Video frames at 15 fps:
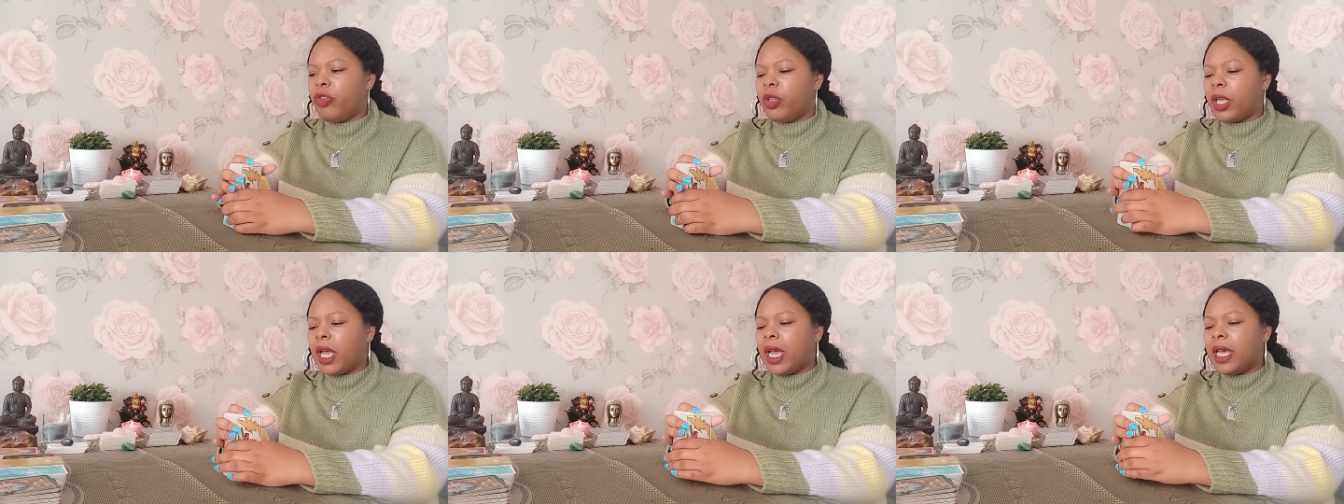you
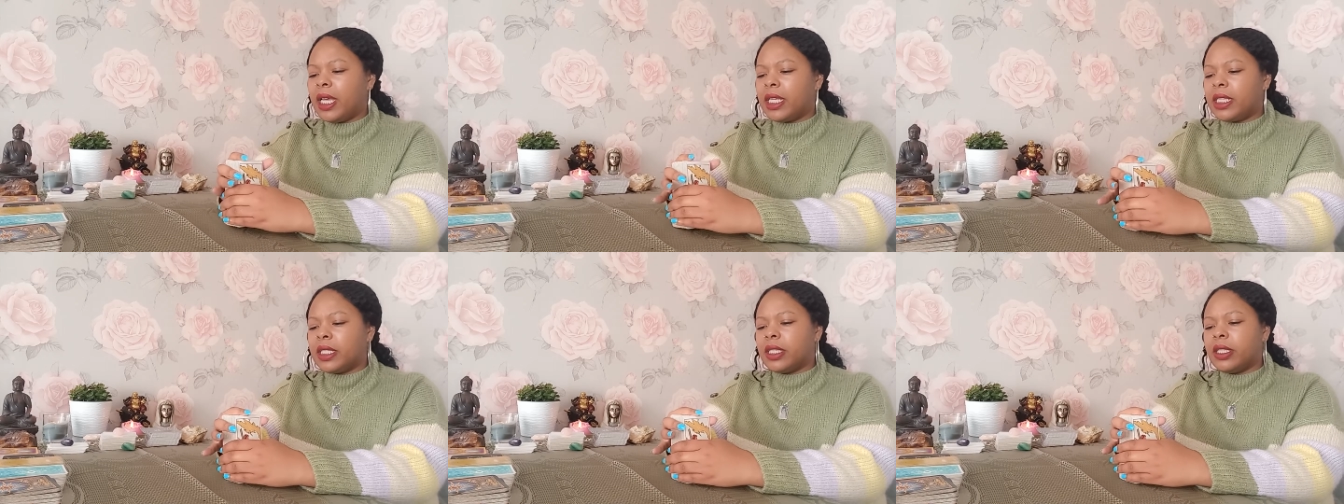
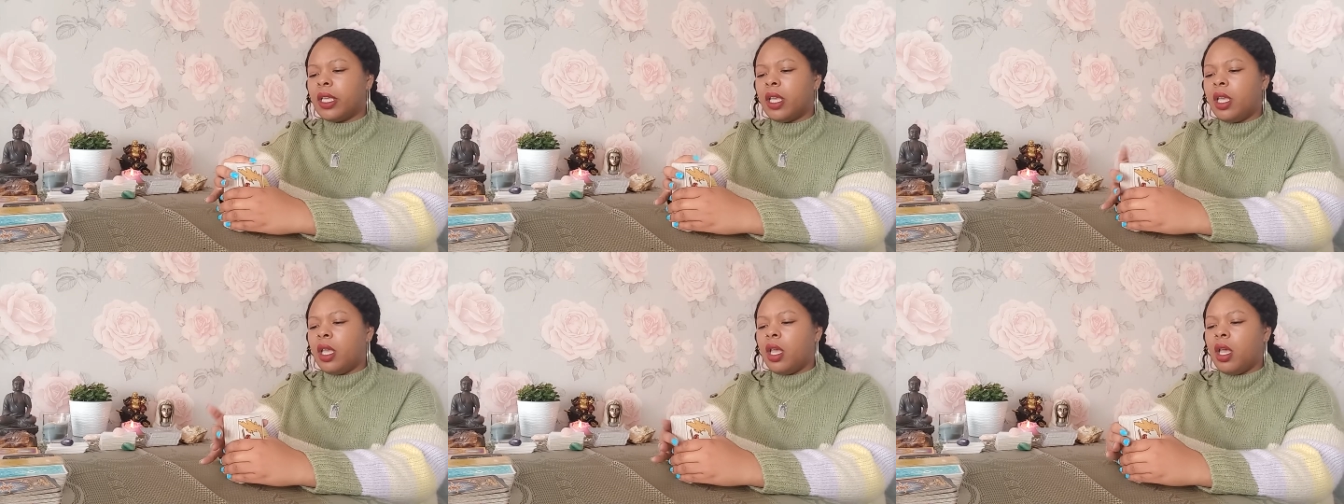guys
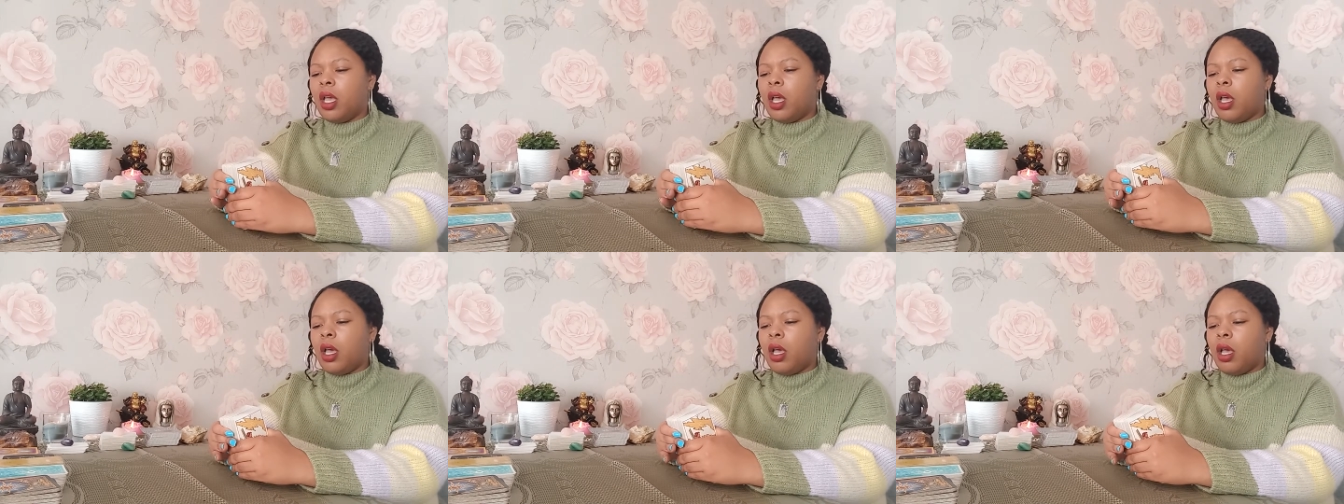
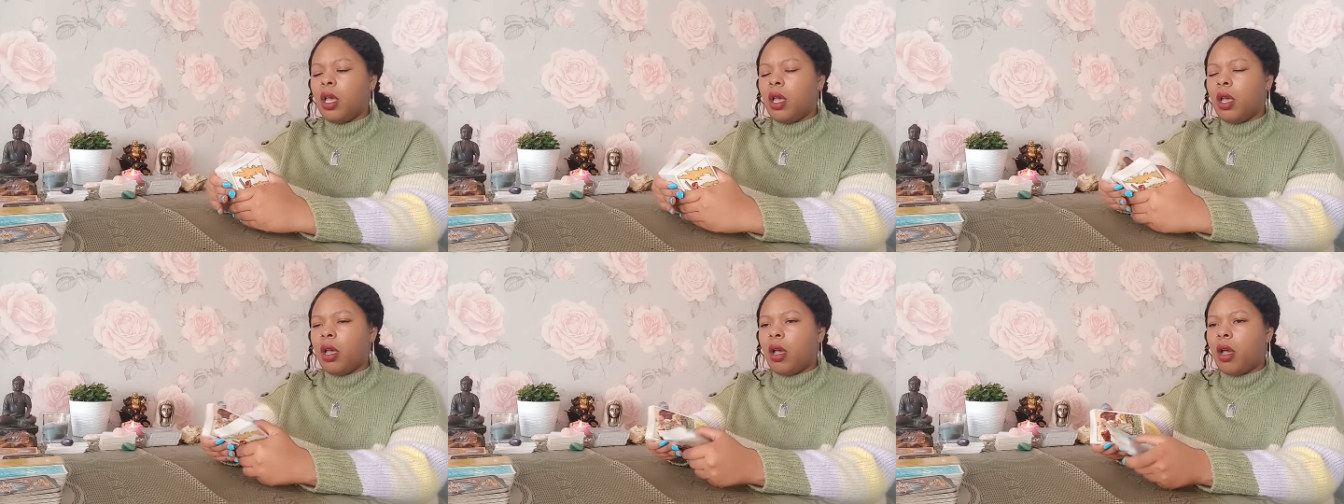
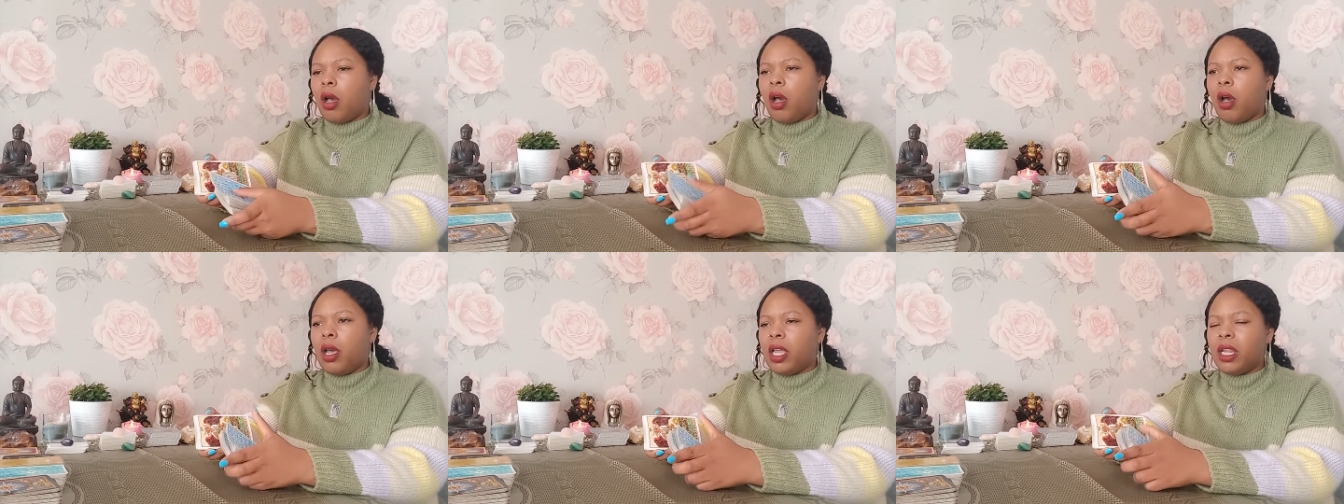
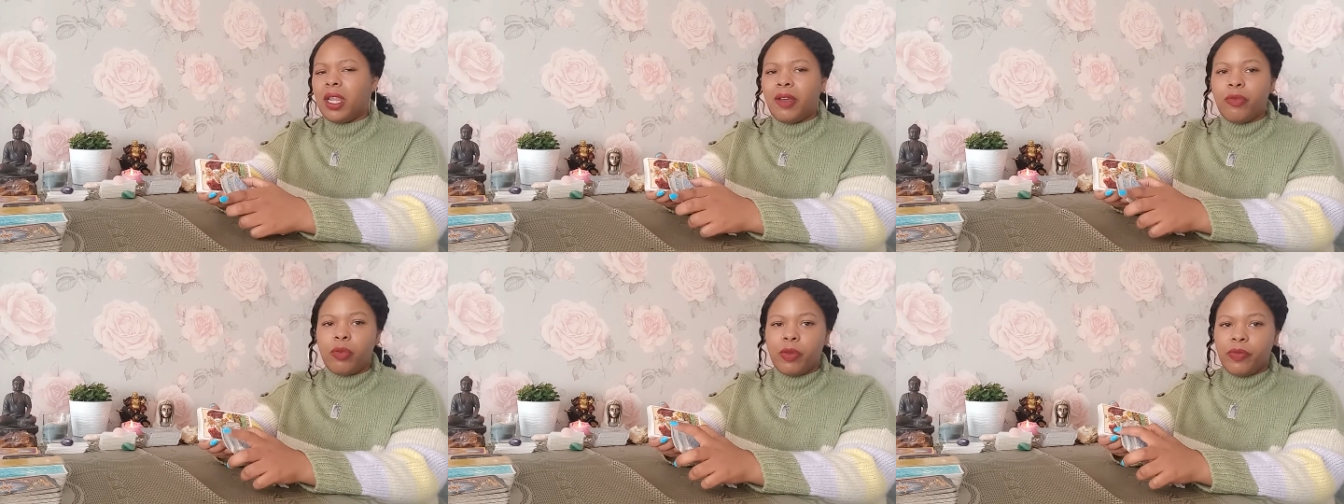are in
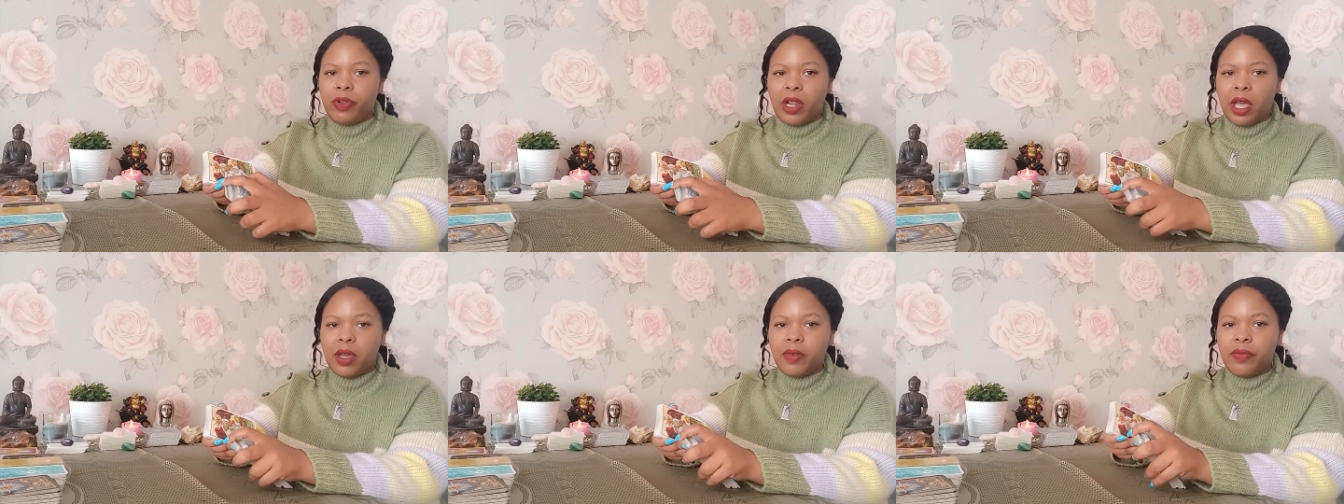love with
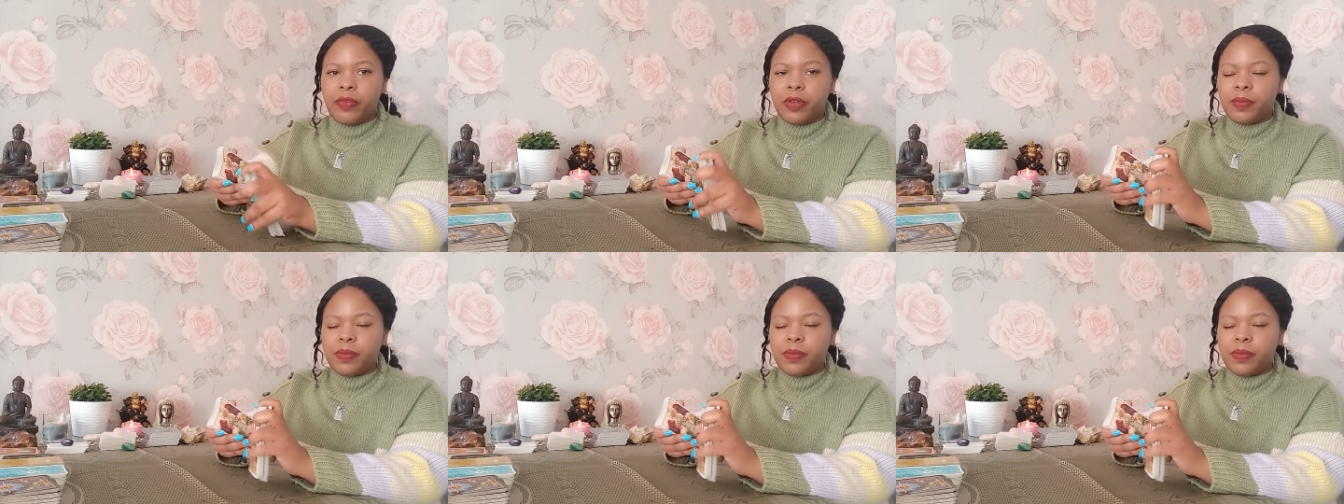love.